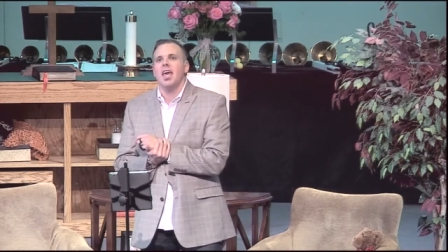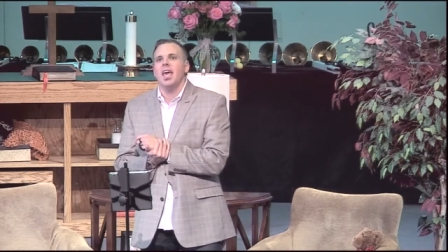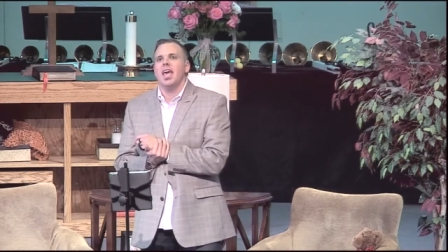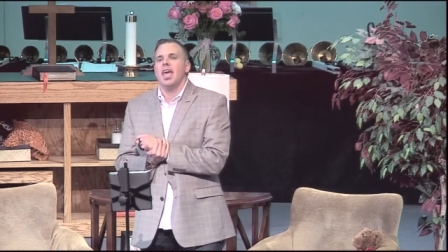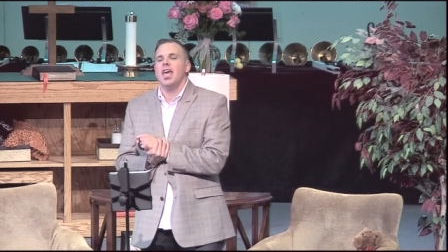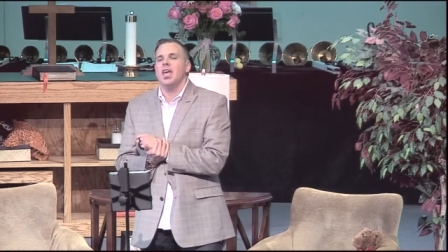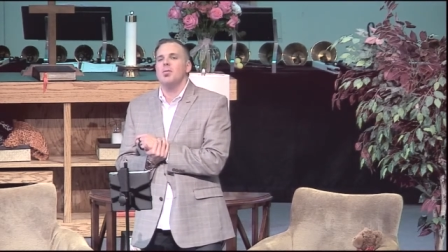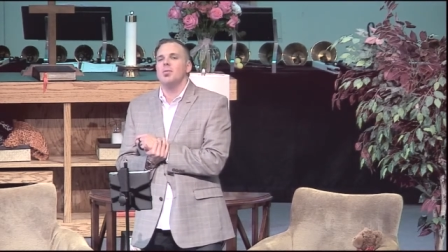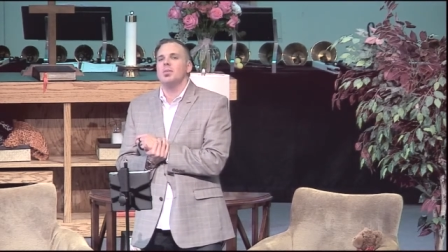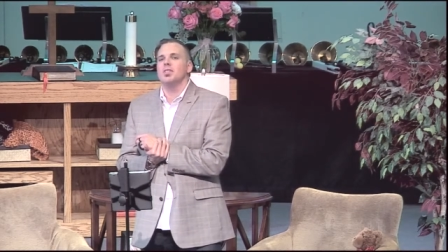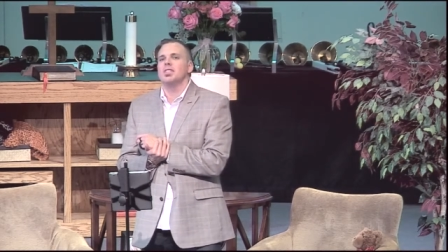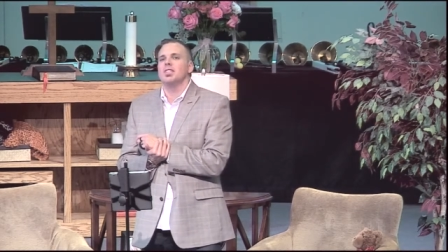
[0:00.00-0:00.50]

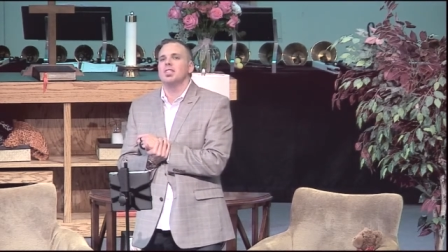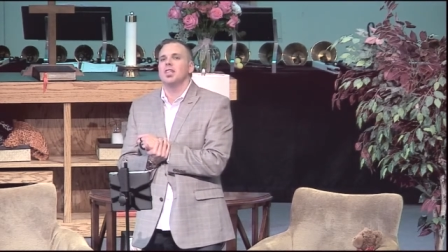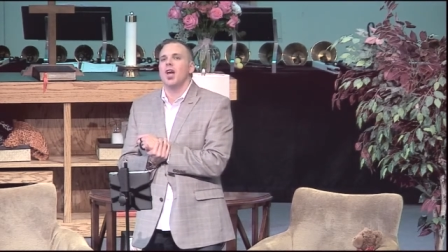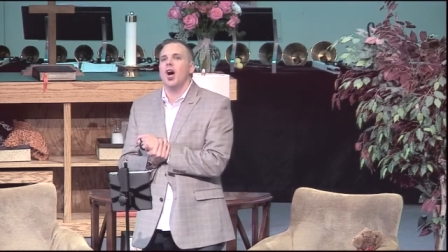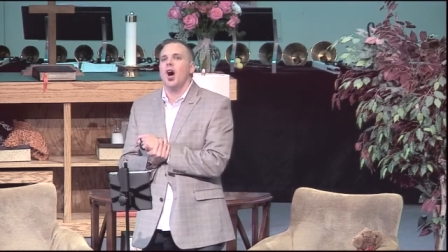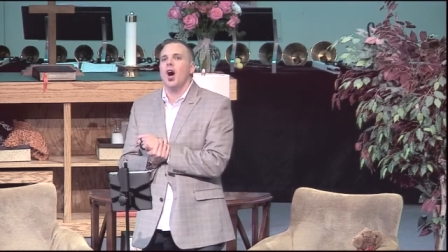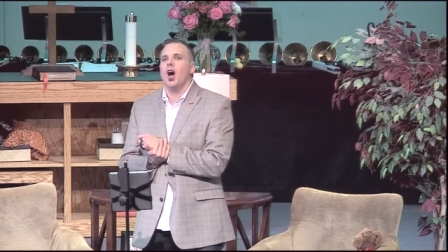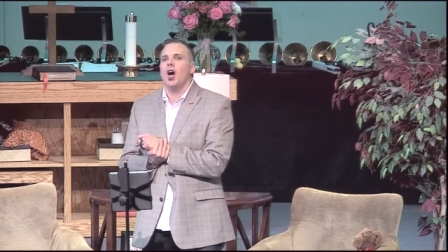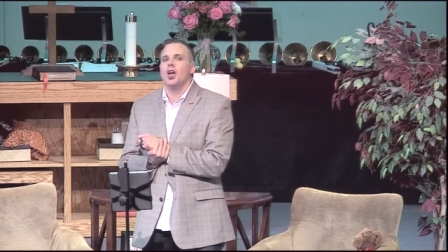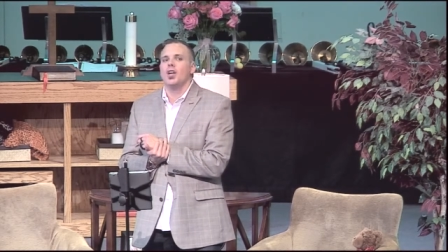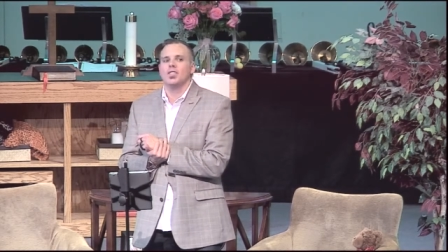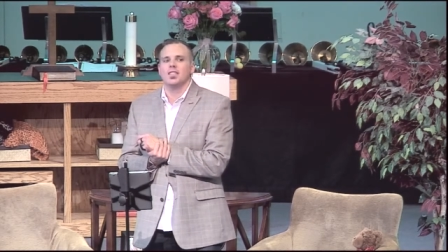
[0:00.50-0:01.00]
He was
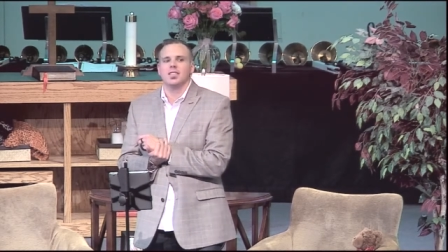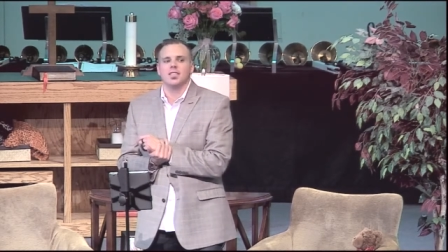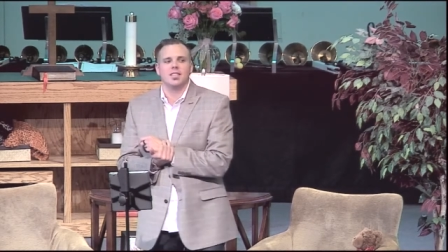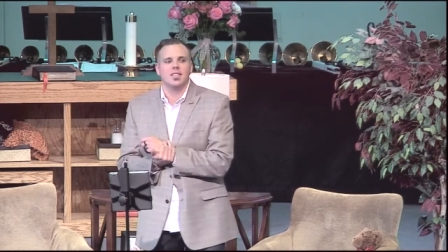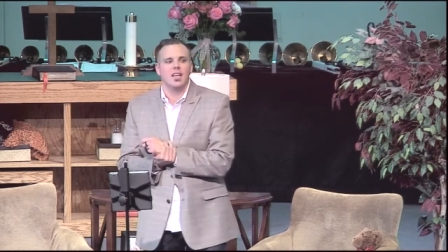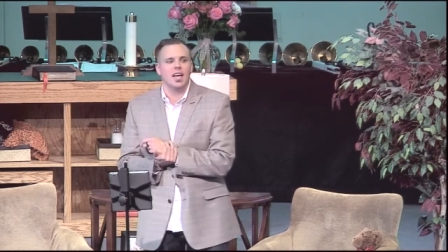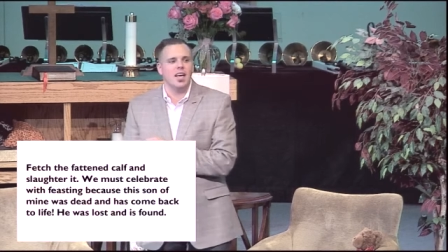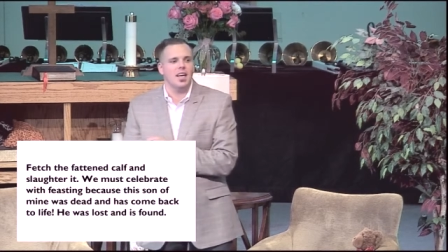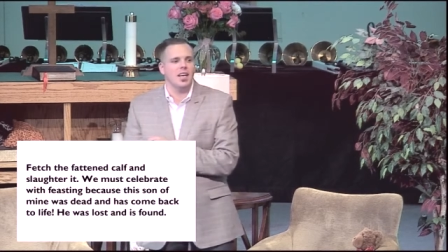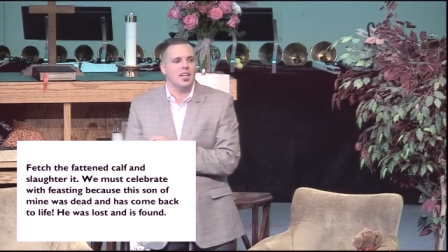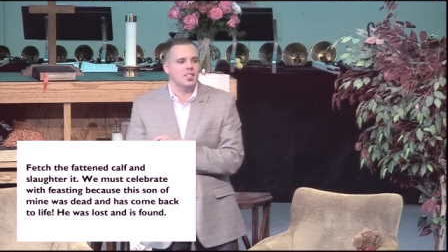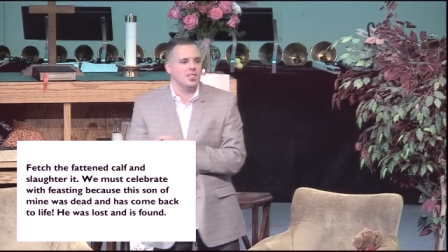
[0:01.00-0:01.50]
lost
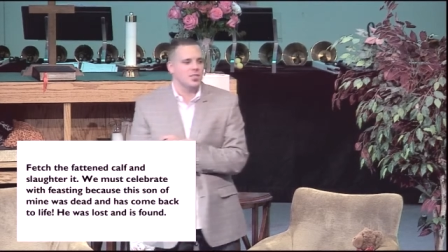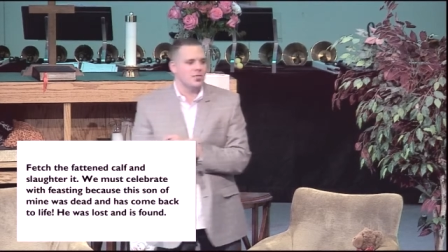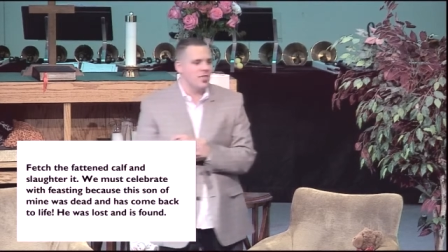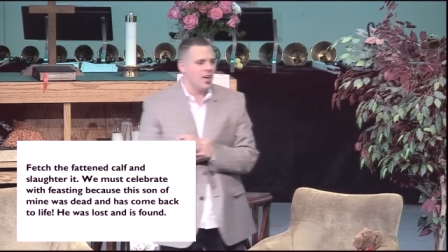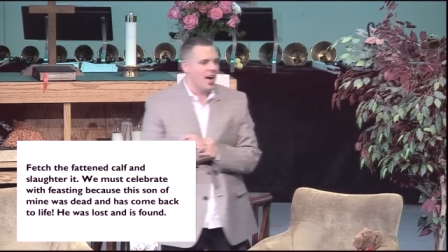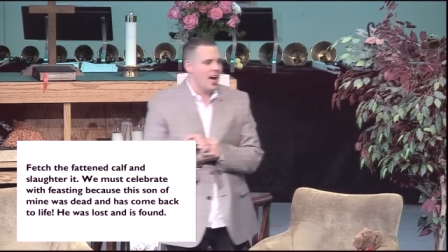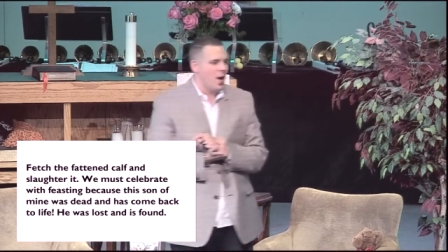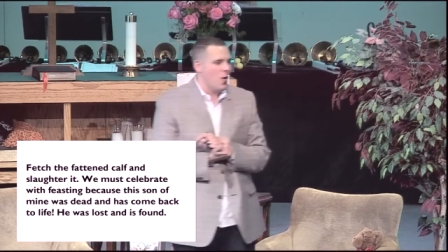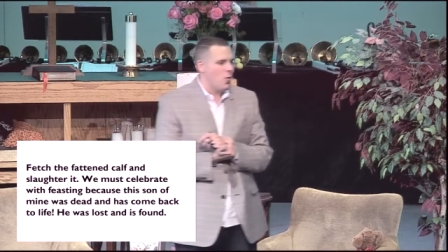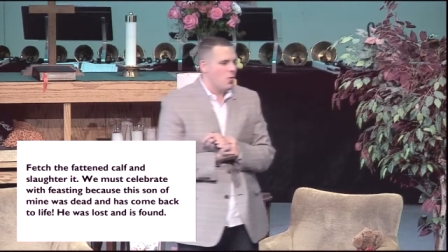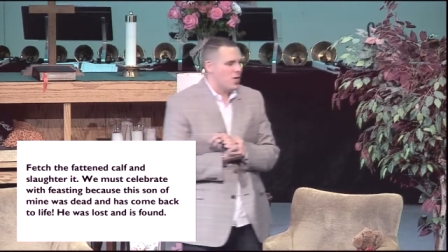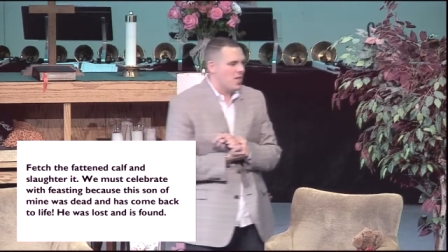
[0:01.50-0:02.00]
and is
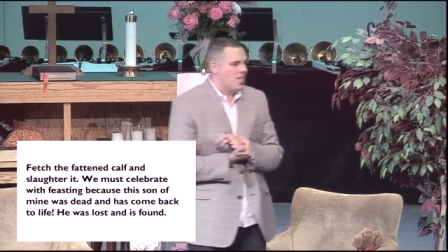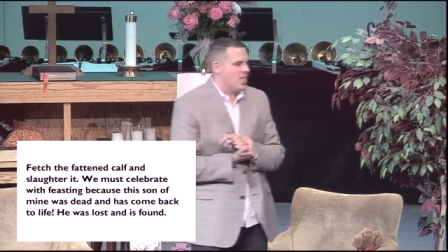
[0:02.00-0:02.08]
found,